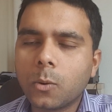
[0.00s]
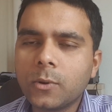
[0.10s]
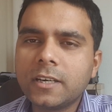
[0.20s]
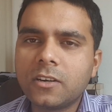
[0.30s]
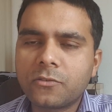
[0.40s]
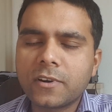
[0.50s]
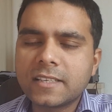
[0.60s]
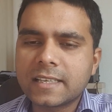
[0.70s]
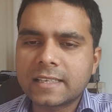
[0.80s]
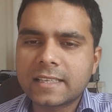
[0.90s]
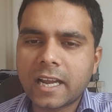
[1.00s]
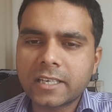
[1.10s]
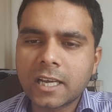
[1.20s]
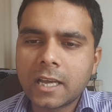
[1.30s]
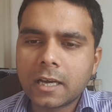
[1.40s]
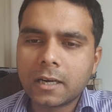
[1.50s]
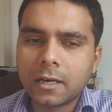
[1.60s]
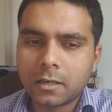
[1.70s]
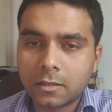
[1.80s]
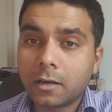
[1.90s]
The only difference is that
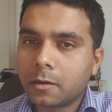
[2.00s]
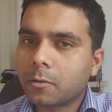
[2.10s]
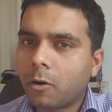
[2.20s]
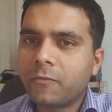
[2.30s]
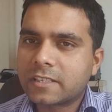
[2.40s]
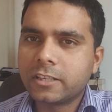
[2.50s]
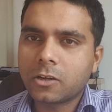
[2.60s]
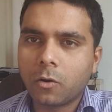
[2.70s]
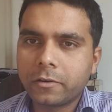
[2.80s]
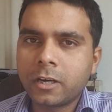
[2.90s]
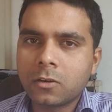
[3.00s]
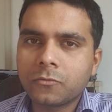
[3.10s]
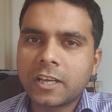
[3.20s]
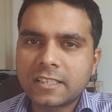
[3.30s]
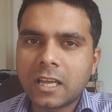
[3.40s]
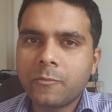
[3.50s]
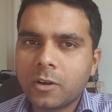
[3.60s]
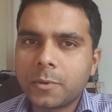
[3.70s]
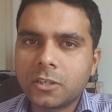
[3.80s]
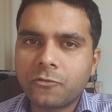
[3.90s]
obviously the content of the exam
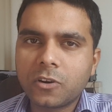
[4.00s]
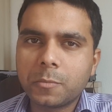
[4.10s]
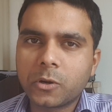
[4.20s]
will be different,